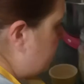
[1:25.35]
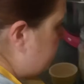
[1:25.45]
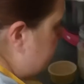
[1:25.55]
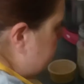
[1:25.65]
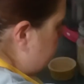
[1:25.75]

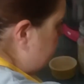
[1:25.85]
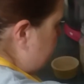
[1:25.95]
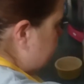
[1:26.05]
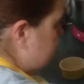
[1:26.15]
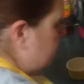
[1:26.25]
Okay, we
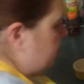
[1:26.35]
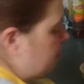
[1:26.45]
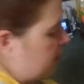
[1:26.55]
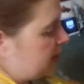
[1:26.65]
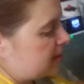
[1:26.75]
have some
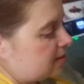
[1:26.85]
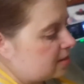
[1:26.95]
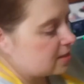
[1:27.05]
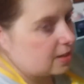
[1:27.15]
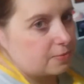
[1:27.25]
wine,
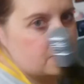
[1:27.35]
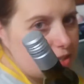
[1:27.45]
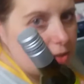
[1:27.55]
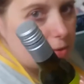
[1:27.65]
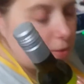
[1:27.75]
some
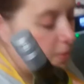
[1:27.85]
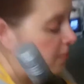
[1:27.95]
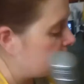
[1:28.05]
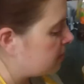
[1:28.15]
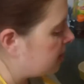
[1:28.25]
vino.
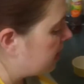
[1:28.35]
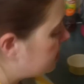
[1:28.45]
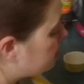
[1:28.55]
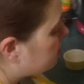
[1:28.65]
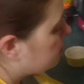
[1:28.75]

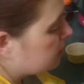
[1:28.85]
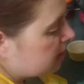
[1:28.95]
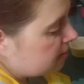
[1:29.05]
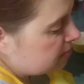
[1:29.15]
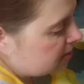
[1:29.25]
Yes, we
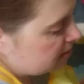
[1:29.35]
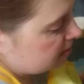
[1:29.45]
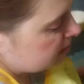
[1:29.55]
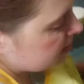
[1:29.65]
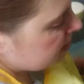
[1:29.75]
have
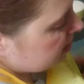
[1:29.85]
vino.